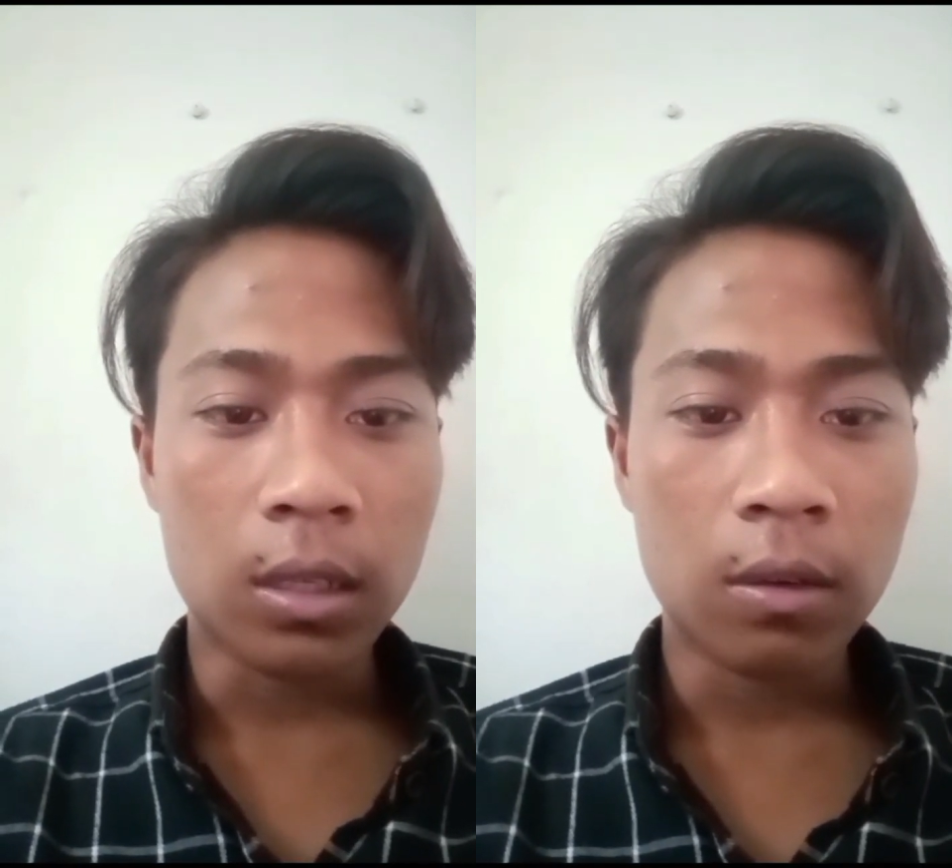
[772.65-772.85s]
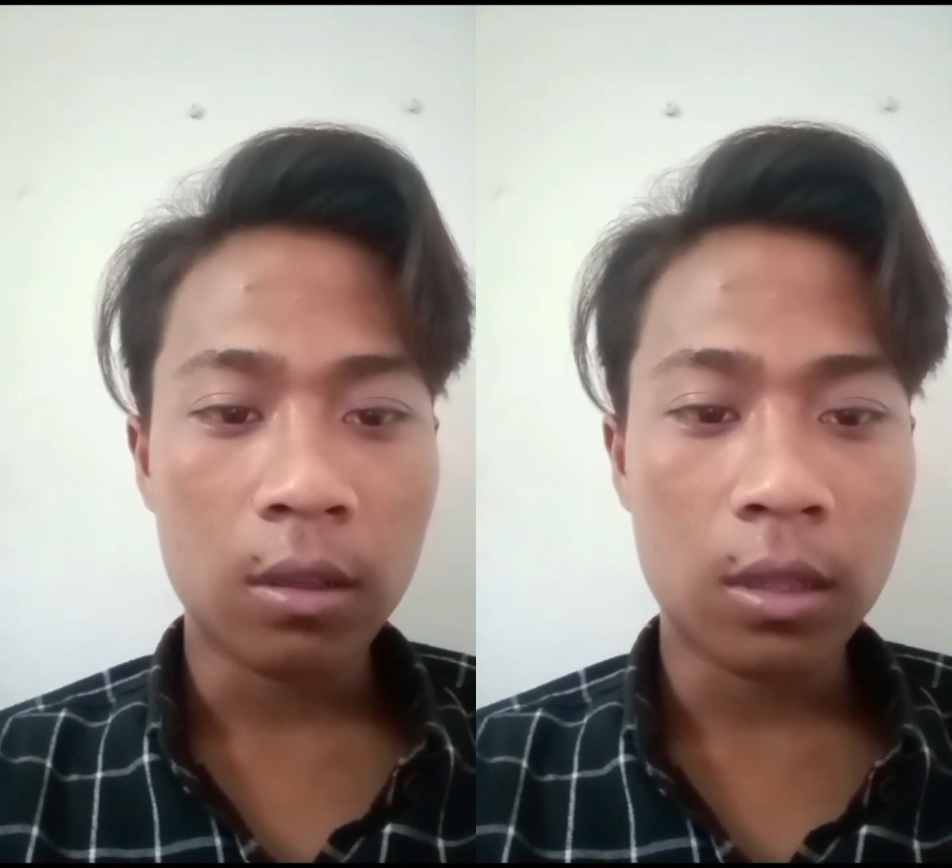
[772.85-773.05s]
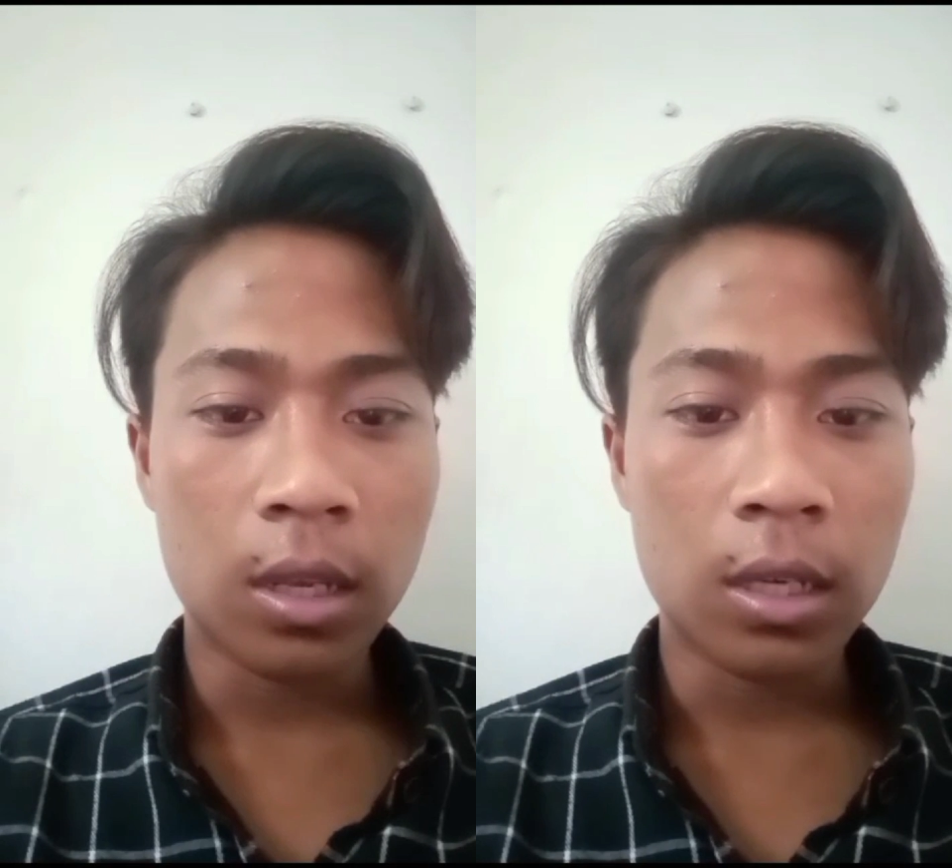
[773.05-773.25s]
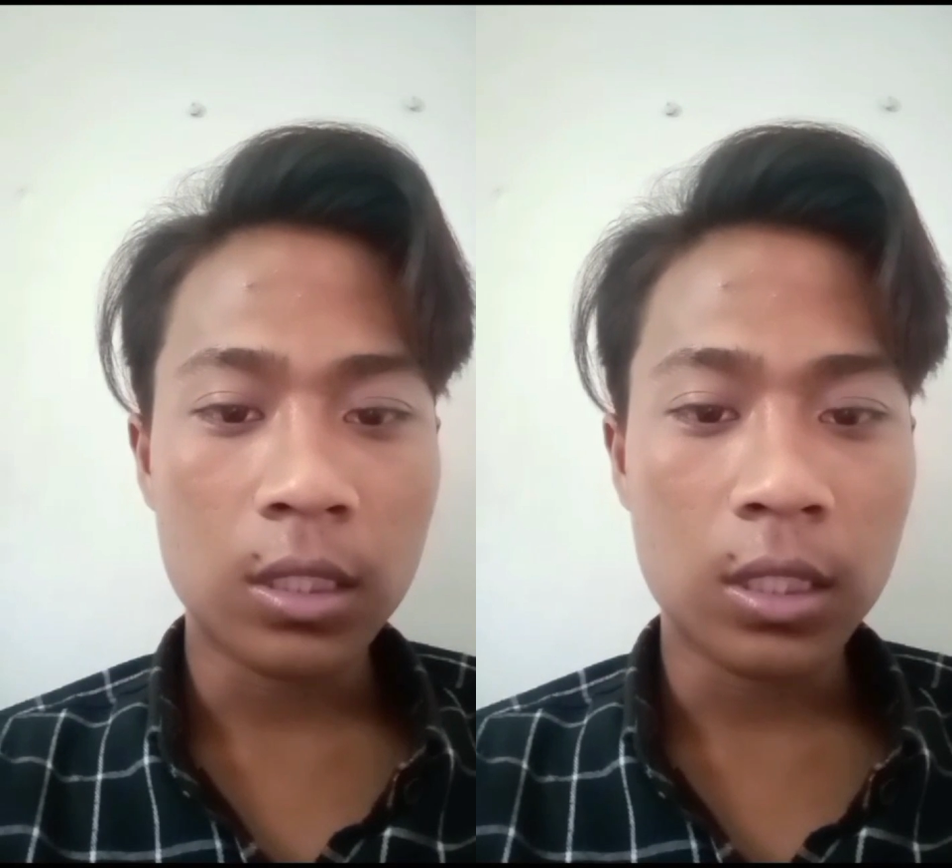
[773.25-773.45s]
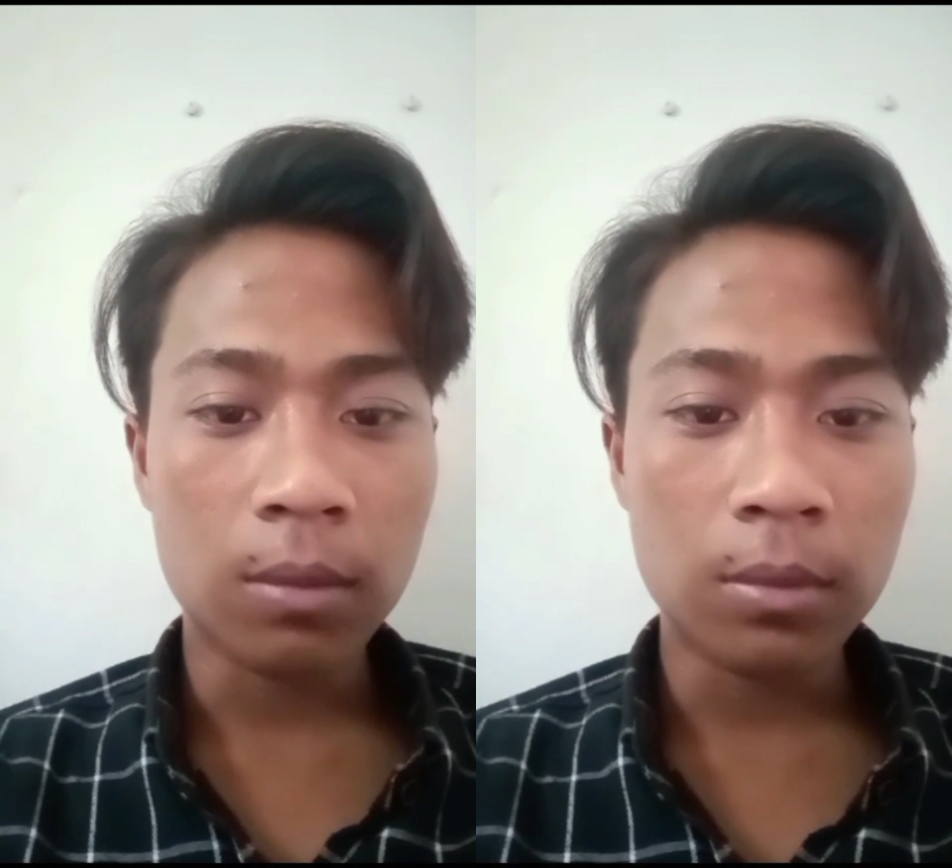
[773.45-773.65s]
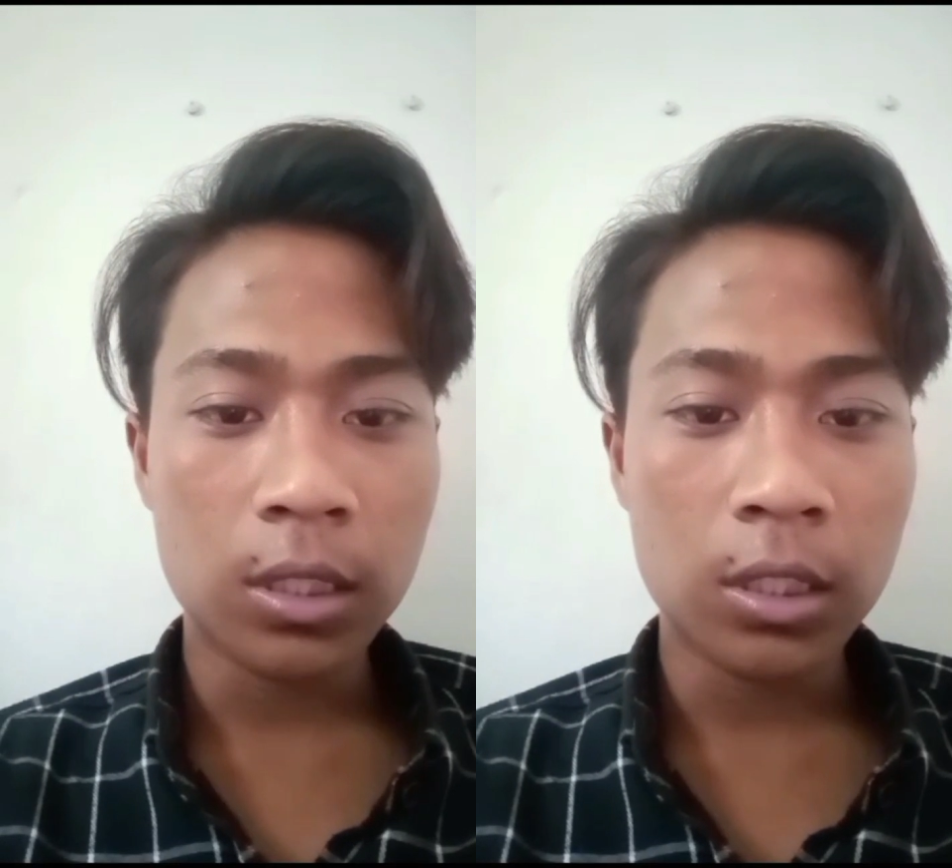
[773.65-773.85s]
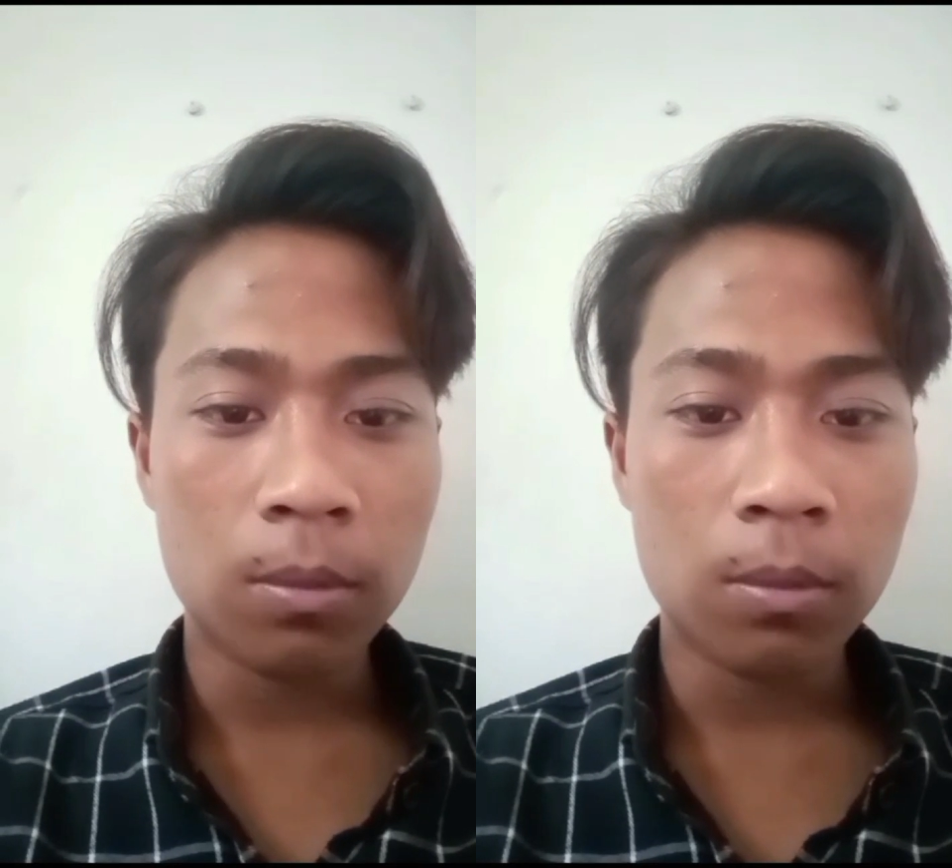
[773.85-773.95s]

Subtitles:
there seems to be